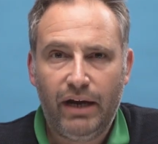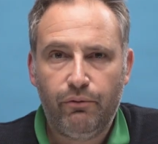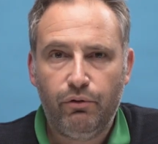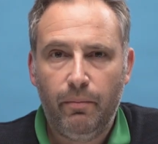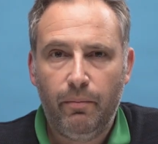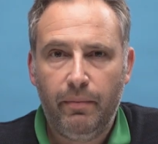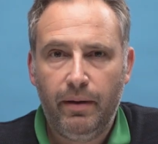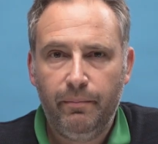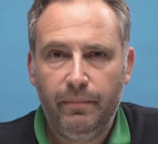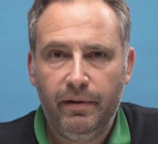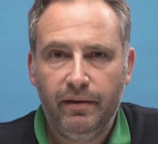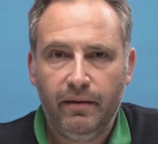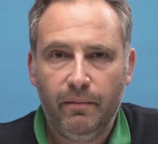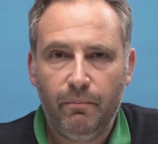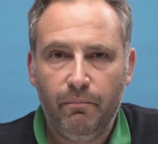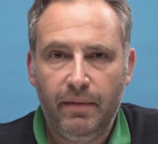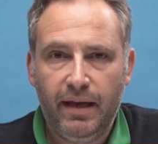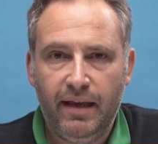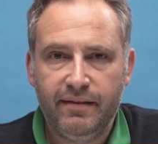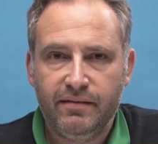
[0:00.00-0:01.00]
I remember the
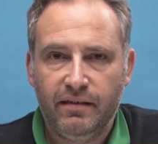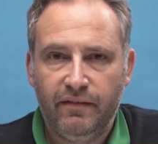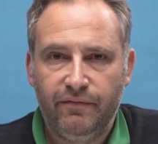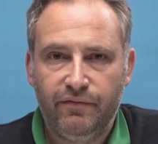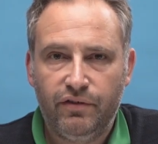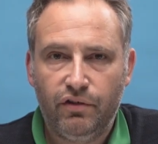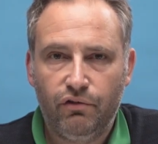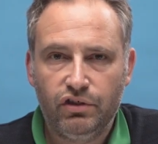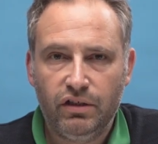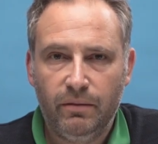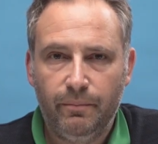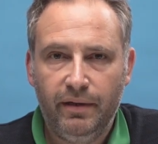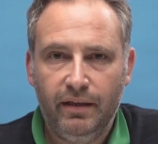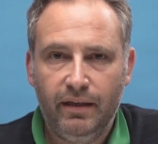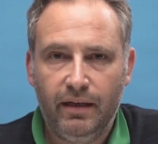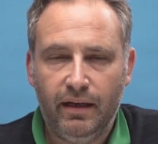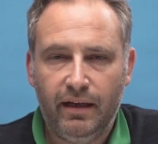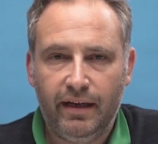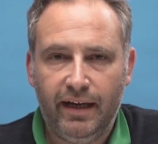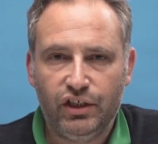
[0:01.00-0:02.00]
massive social
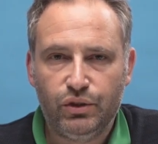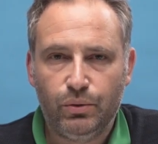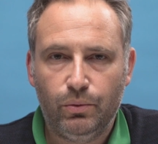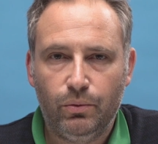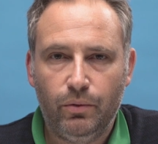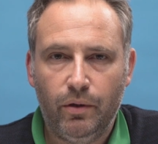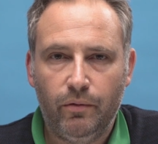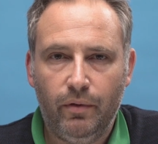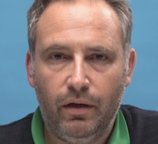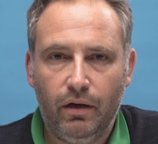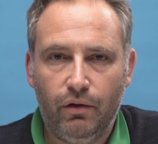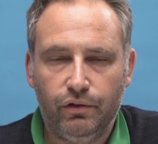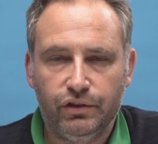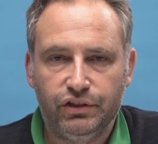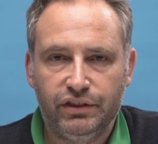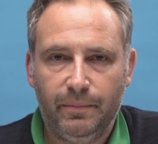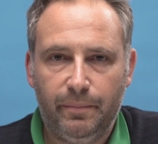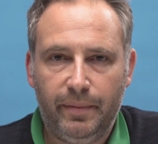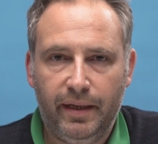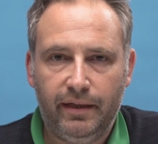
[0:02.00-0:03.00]
media engagement when we
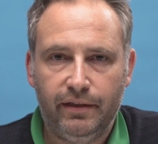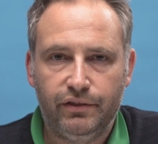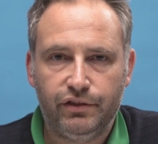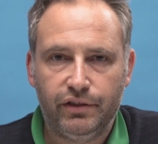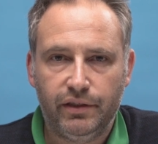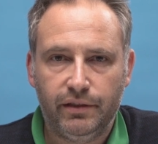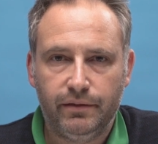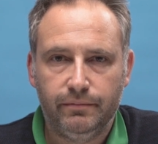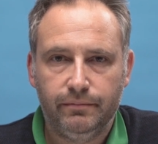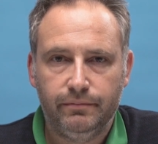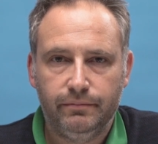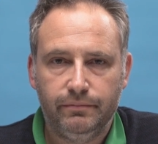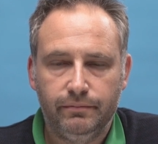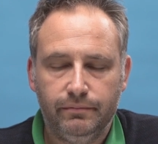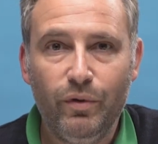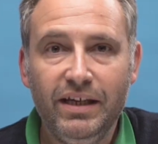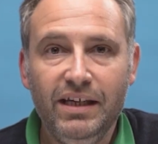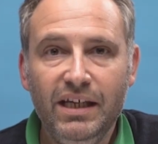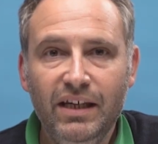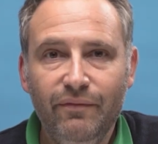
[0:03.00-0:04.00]
launched the packaging.
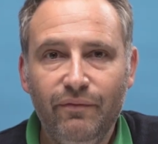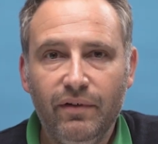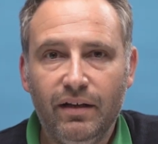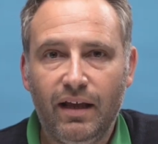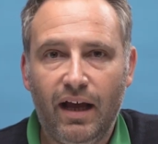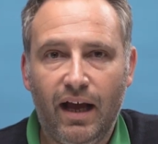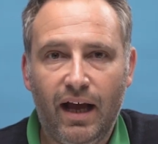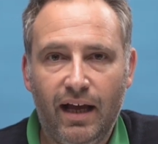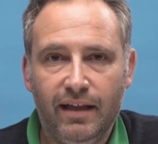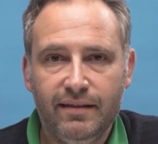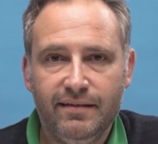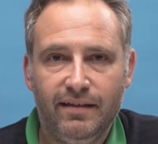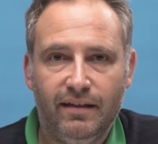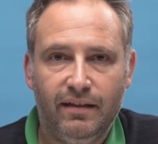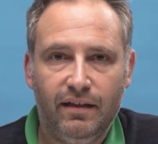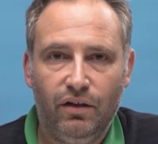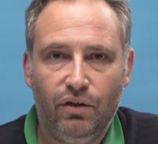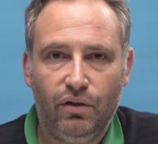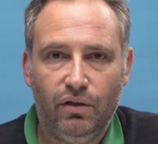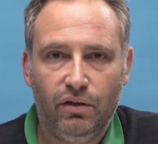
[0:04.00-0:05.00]
We even
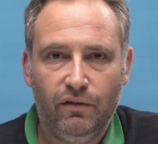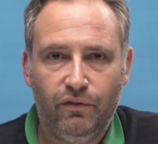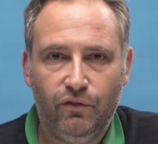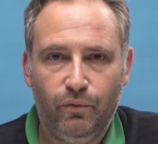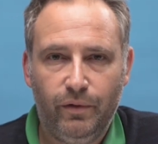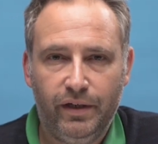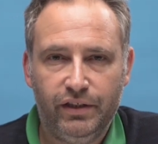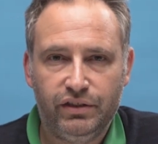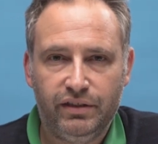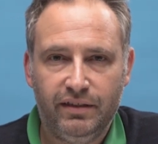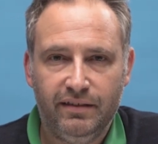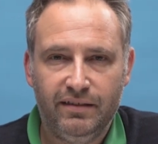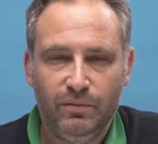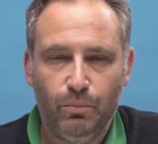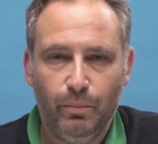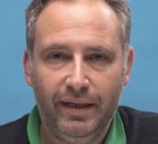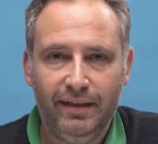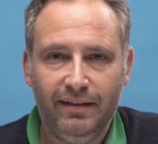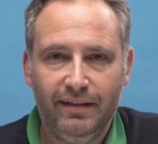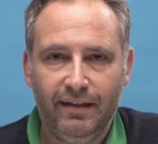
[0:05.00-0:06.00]
answered a lot of questions
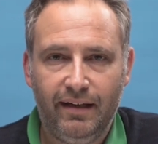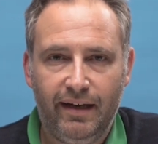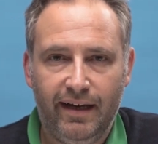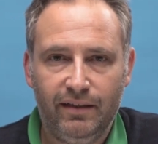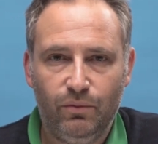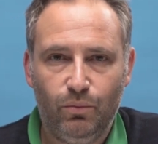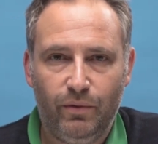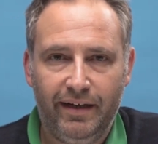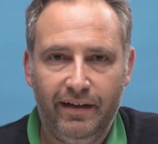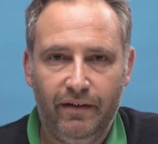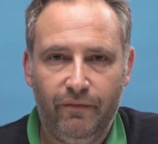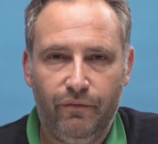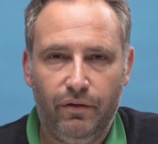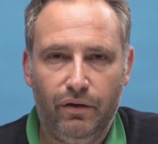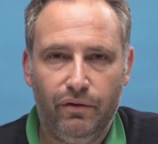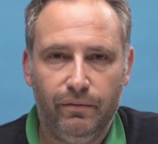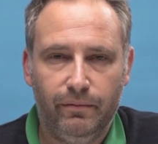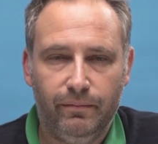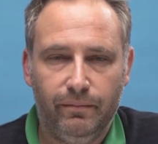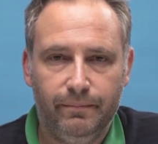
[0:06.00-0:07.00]
midnight via
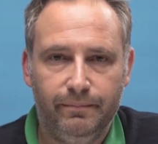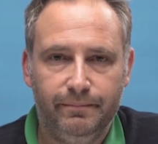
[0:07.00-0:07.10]
phone.